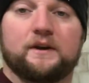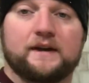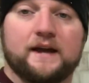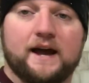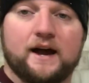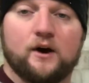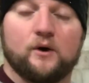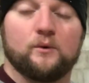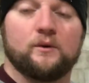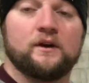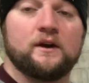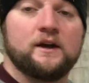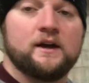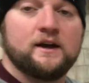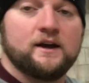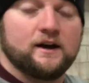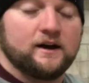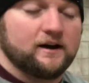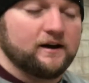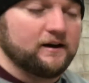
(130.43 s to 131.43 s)
down,
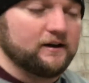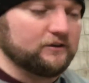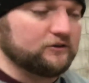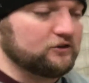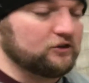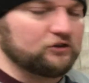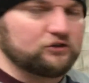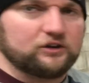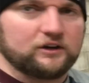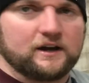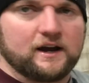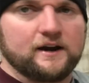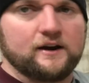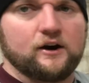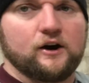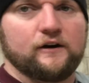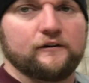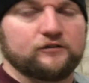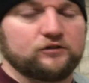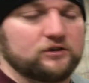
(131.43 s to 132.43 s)
just to kind of
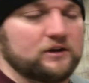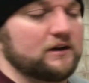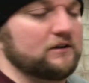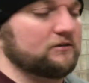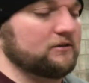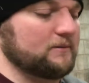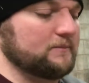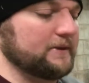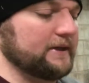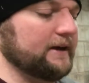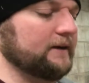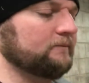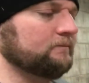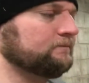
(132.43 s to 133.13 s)
offset some of that.